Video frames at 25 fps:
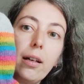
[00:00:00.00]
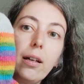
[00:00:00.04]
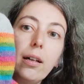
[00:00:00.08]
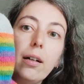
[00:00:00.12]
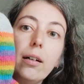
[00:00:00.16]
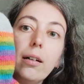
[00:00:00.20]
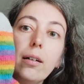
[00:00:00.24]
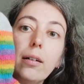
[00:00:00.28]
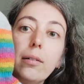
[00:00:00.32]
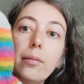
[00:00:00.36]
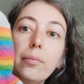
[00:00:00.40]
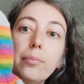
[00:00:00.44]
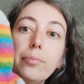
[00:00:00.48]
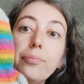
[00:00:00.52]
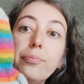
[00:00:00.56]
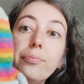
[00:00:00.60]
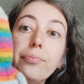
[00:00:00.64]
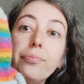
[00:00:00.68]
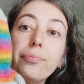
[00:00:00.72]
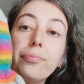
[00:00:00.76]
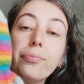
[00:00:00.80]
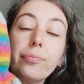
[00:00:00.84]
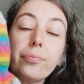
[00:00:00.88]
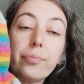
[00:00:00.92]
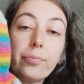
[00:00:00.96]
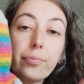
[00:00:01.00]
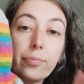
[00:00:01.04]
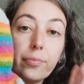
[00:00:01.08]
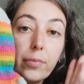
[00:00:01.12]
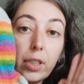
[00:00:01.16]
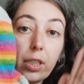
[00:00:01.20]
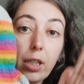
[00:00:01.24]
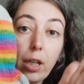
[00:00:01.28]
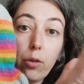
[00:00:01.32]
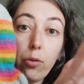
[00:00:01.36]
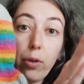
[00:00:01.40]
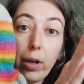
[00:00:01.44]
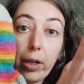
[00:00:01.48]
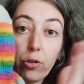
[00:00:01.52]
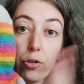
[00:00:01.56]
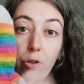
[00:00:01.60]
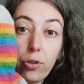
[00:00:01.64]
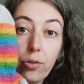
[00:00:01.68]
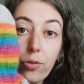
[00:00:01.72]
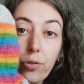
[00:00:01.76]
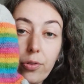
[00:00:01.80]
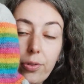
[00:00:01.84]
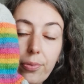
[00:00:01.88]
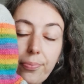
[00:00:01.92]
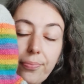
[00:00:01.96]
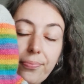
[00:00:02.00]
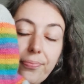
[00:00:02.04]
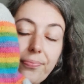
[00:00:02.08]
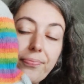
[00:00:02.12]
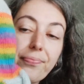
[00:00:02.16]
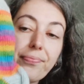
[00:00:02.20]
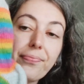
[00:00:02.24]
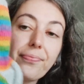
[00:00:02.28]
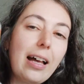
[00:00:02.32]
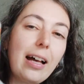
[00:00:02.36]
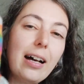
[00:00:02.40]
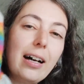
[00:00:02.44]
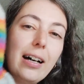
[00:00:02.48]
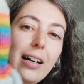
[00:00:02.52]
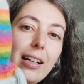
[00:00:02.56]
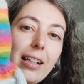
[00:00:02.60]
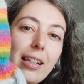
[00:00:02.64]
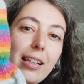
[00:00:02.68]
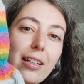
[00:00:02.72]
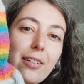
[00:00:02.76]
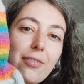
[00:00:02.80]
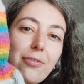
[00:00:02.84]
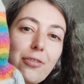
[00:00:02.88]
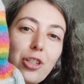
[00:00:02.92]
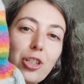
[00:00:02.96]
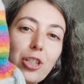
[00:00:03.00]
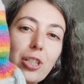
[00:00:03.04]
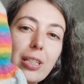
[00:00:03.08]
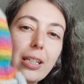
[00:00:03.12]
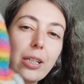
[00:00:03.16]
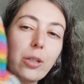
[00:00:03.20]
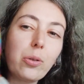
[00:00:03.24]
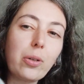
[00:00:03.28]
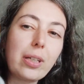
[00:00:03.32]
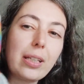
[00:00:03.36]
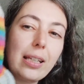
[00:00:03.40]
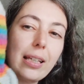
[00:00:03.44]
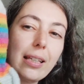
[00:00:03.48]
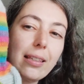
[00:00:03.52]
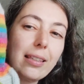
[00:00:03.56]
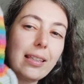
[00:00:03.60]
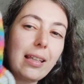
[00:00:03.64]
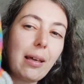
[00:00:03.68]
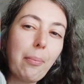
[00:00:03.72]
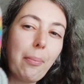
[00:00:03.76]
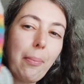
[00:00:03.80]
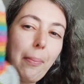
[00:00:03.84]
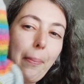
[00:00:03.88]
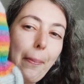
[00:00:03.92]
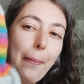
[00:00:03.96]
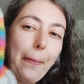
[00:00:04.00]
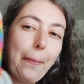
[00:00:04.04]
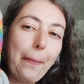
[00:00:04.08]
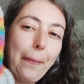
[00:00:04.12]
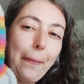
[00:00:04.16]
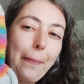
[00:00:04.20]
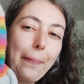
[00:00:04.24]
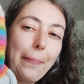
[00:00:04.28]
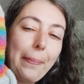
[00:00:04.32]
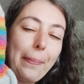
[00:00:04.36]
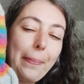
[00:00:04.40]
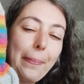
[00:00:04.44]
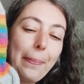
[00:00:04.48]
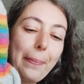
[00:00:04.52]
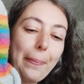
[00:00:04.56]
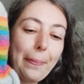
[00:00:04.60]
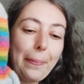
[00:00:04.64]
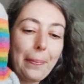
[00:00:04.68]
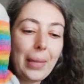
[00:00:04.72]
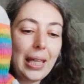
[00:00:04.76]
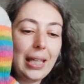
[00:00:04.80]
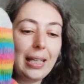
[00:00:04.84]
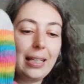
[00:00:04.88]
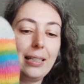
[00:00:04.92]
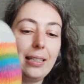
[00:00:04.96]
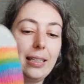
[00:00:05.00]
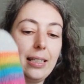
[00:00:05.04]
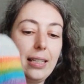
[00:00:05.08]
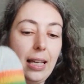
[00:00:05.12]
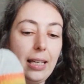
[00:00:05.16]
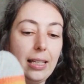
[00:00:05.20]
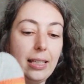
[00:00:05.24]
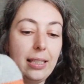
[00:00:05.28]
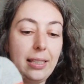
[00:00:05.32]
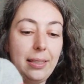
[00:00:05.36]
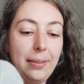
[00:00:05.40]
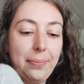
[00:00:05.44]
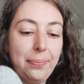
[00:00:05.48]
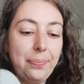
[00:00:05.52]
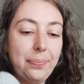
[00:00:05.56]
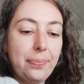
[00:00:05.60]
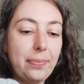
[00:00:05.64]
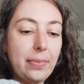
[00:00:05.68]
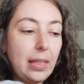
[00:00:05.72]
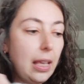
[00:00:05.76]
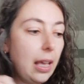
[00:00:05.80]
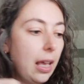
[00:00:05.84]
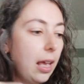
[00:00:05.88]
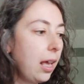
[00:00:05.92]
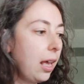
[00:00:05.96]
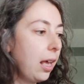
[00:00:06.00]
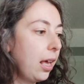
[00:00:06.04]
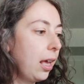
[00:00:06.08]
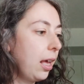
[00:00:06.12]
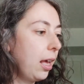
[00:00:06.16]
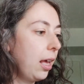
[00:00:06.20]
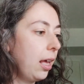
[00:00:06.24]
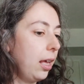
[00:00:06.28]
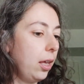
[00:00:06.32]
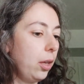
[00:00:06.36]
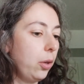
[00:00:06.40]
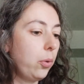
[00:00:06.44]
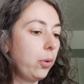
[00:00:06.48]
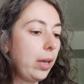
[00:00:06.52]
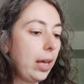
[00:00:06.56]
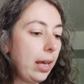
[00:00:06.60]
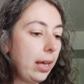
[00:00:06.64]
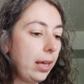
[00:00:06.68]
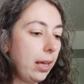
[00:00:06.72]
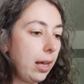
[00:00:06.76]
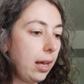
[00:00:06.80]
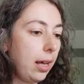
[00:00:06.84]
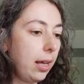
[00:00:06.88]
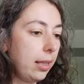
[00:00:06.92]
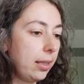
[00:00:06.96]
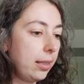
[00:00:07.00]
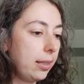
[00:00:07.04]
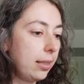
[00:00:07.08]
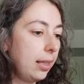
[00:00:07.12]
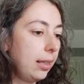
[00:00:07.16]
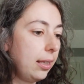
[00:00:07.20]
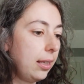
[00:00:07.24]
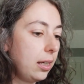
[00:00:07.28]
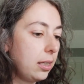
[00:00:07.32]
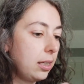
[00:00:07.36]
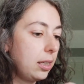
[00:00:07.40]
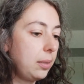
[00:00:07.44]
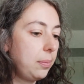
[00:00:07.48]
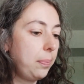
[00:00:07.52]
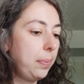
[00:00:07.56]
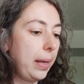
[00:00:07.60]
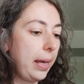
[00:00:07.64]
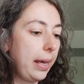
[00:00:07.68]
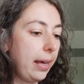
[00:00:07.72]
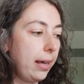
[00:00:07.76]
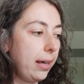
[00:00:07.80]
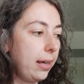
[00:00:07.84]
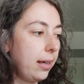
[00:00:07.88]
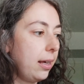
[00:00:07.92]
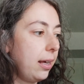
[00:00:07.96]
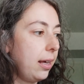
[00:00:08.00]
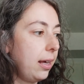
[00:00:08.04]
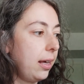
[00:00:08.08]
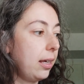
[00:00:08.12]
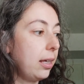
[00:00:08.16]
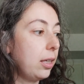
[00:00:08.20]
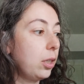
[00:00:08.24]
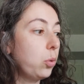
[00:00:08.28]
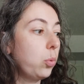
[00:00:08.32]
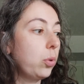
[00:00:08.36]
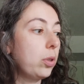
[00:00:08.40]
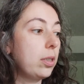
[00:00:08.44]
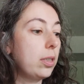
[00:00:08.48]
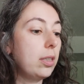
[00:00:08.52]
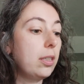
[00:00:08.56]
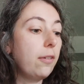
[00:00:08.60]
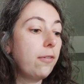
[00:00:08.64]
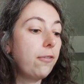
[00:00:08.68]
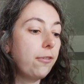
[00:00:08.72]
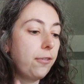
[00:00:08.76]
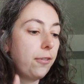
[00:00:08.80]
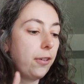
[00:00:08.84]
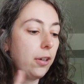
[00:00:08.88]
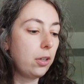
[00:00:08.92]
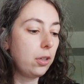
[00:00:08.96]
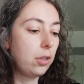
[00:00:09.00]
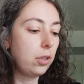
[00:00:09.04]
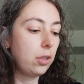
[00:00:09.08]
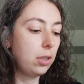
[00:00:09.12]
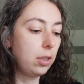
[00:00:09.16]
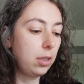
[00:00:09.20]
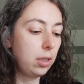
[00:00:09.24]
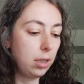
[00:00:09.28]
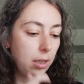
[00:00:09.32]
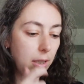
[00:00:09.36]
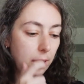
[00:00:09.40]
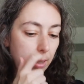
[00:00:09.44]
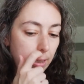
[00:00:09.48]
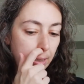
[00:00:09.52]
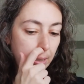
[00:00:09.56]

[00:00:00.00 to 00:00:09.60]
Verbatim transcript: um, directions. I love just looking at them. Nice. Okay, and the last pair. It was the first,